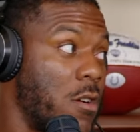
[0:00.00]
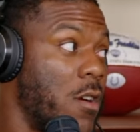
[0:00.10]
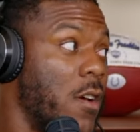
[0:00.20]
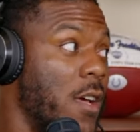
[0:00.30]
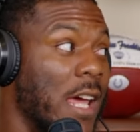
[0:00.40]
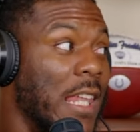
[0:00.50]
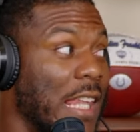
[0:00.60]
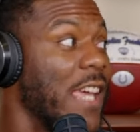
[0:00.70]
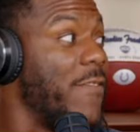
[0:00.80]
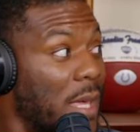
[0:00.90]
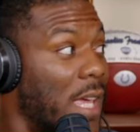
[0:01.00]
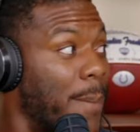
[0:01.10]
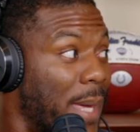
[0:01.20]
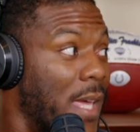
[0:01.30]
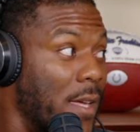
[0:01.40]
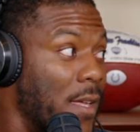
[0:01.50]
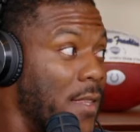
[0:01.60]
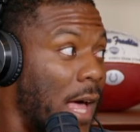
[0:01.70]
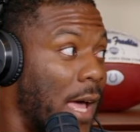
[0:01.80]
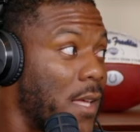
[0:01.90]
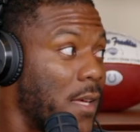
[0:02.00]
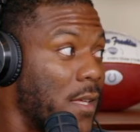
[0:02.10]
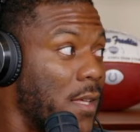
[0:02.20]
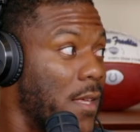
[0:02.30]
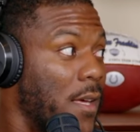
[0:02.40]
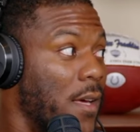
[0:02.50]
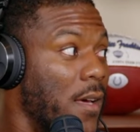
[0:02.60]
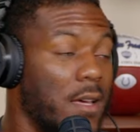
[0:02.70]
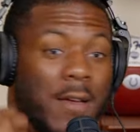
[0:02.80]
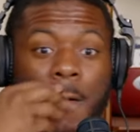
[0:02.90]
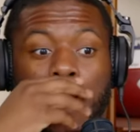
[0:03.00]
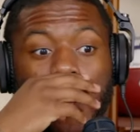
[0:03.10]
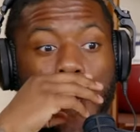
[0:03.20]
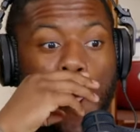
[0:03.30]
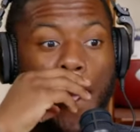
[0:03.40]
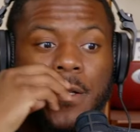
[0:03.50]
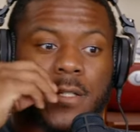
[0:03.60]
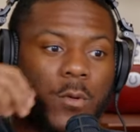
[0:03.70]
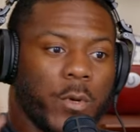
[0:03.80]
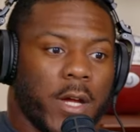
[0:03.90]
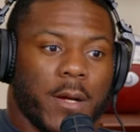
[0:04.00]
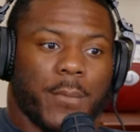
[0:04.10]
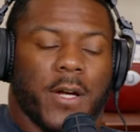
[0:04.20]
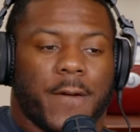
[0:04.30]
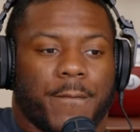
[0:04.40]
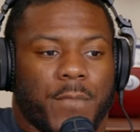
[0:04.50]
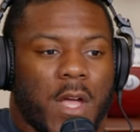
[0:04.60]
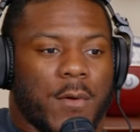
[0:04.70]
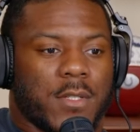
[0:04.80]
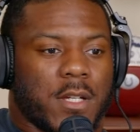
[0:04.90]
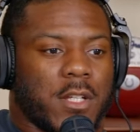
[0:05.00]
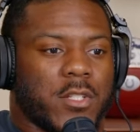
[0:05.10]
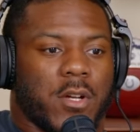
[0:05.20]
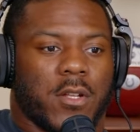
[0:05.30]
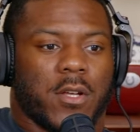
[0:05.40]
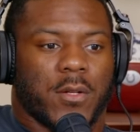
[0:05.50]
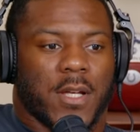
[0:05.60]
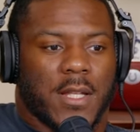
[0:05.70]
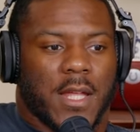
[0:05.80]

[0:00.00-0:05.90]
For sure. And leave me be. Like, for sure. Shit weird, but hey, no, it was a good John, though. Good